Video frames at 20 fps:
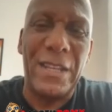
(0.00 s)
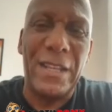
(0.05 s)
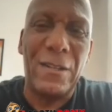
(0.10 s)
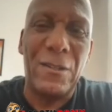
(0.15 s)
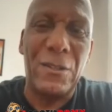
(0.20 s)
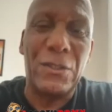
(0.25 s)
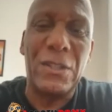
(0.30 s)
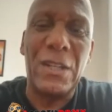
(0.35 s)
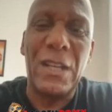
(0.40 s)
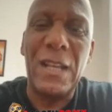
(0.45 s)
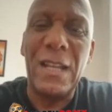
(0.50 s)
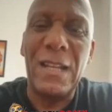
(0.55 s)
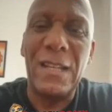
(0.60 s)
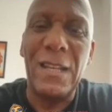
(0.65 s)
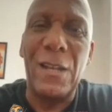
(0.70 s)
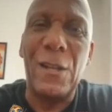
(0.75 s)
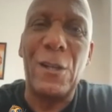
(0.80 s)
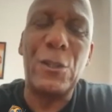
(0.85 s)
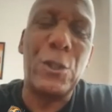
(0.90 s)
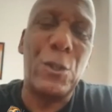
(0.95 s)
because
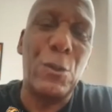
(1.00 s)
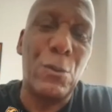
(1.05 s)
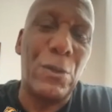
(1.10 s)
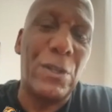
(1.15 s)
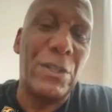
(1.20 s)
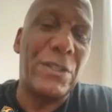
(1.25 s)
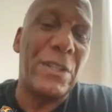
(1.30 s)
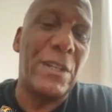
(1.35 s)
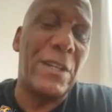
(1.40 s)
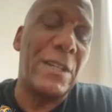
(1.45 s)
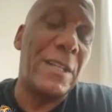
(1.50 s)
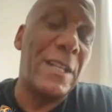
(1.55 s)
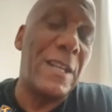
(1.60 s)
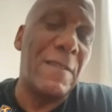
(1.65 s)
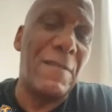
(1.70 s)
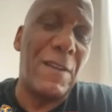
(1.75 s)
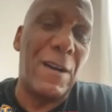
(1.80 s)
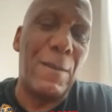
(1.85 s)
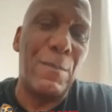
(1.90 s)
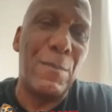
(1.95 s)
Lennox Lewis had
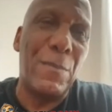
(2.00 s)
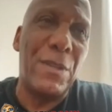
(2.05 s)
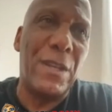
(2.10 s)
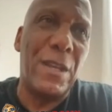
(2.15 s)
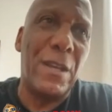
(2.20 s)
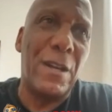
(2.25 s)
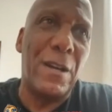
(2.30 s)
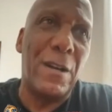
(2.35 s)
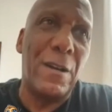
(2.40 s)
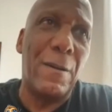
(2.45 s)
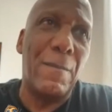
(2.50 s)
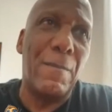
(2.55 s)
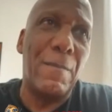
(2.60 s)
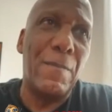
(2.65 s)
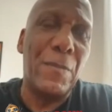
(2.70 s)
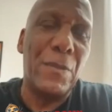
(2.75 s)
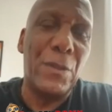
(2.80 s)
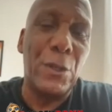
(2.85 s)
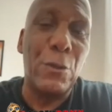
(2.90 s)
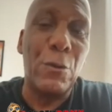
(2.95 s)
give up the
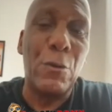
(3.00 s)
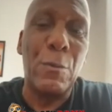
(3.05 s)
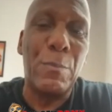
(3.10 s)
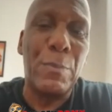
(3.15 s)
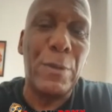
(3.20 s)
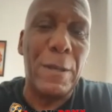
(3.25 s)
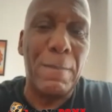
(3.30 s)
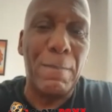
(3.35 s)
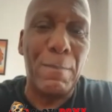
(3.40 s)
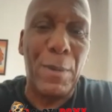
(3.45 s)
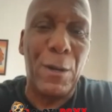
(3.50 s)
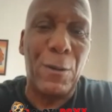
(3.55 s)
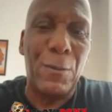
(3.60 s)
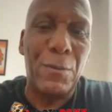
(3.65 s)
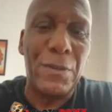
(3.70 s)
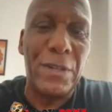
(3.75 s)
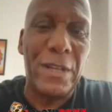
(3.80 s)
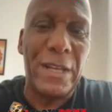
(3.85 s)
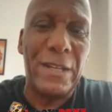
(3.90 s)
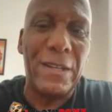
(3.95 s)
European
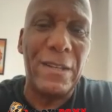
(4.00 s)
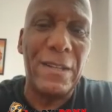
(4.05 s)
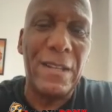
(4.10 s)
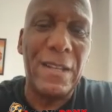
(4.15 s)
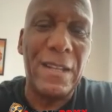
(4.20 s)
belt then.